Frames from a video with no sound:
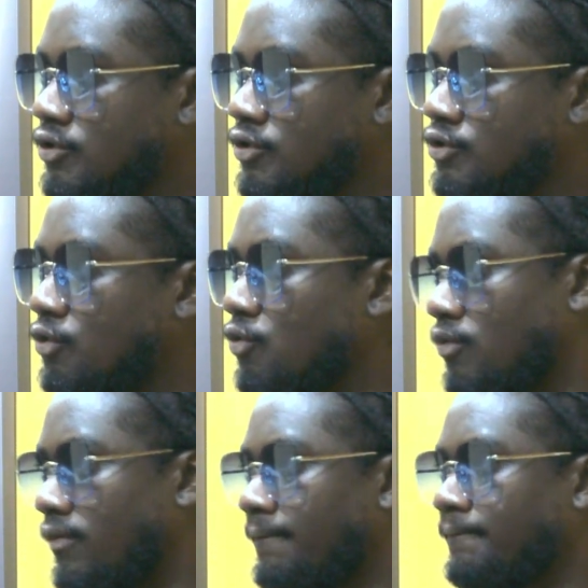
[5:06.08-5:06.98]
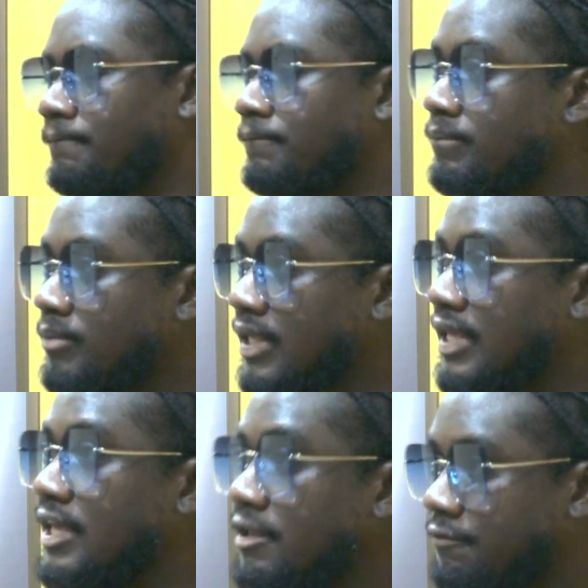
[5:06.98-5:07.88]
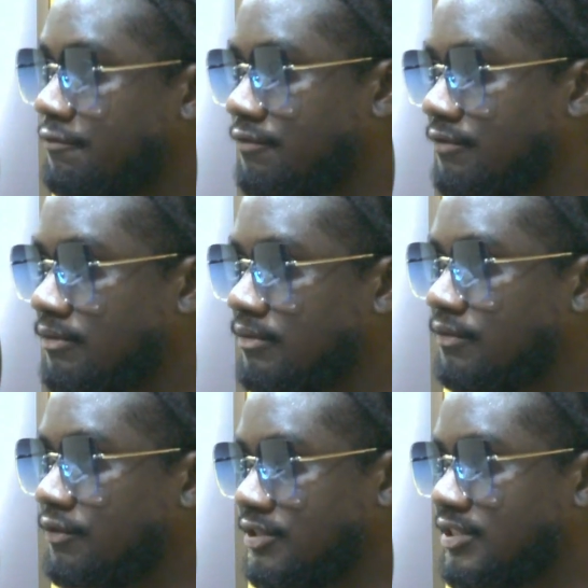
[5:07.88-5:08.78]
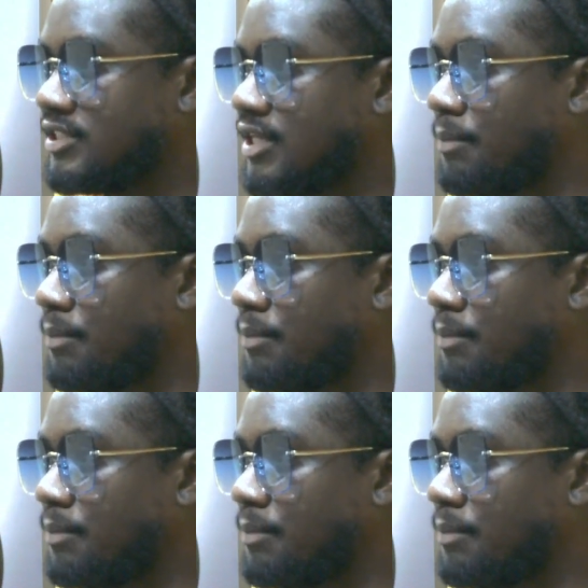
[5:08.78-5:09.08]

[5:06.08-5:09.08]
So, if, for instance, a